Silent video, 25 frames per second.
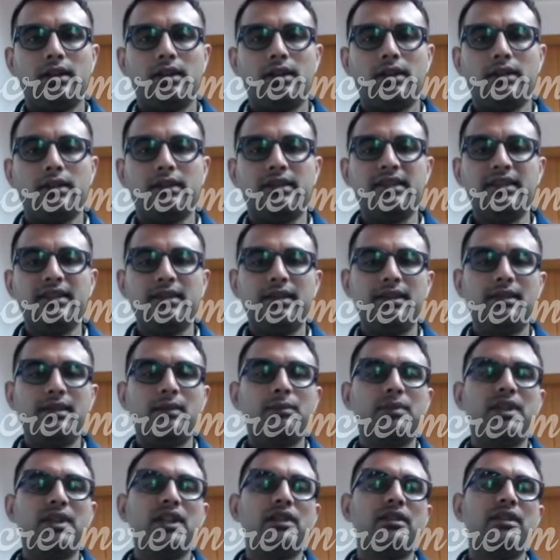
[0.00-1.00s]
This is the
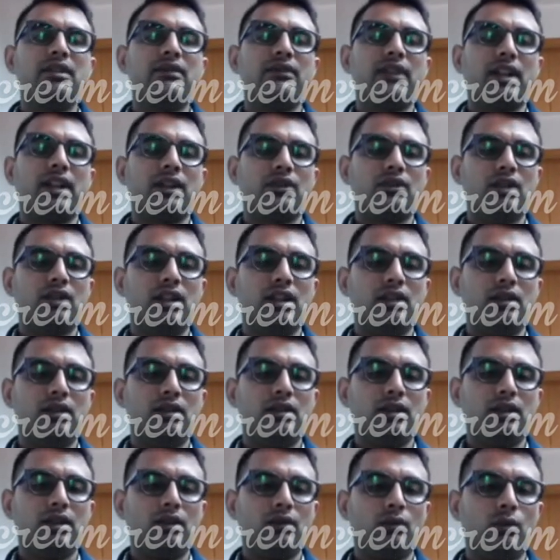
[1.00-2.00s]
PhD fact sheet.
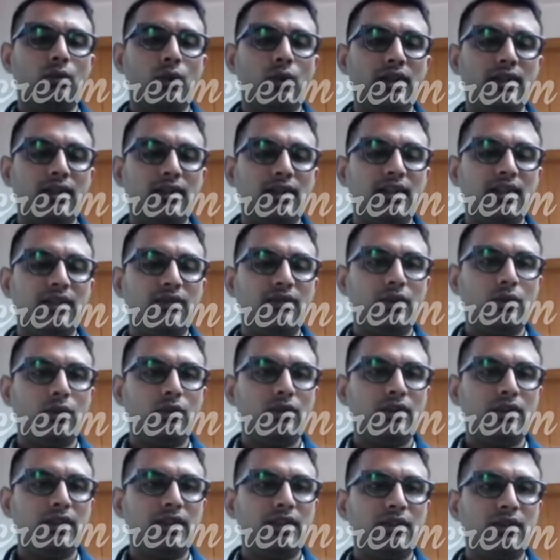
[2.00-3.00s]
What is given
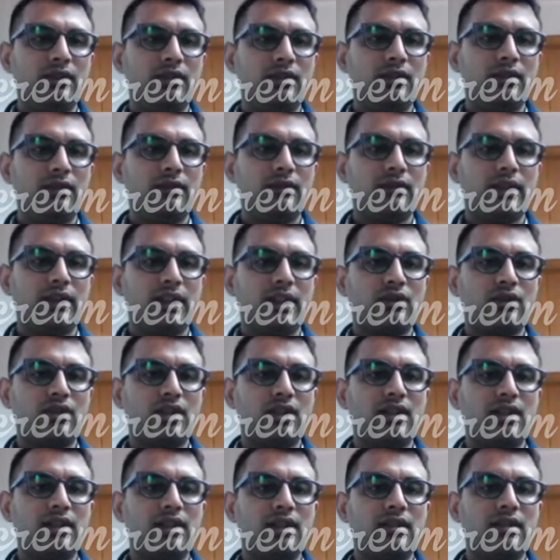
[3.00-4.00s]
on this fact
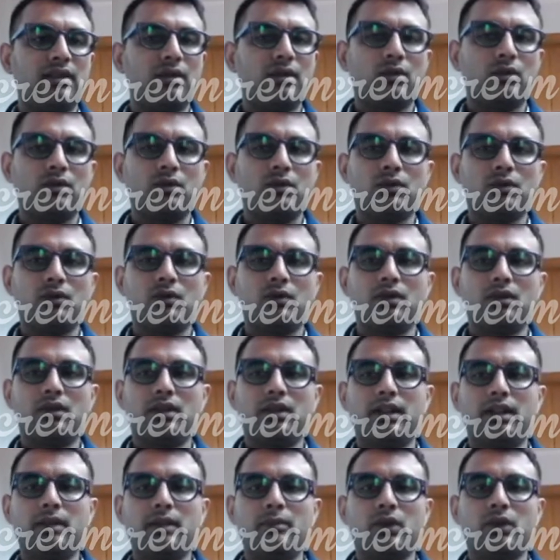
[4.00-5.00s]
sheet, that is also
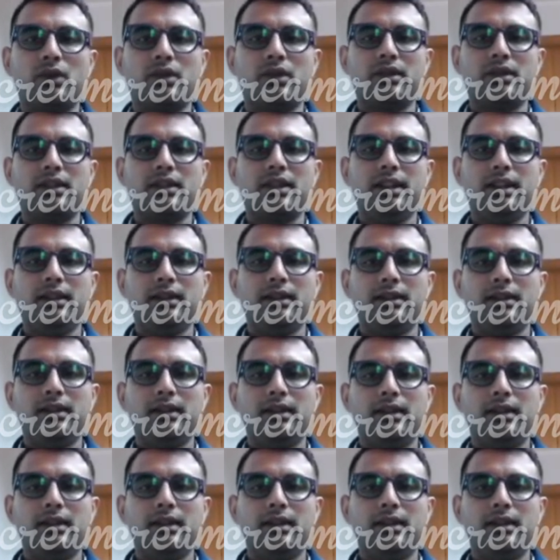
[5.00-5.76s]
important thing.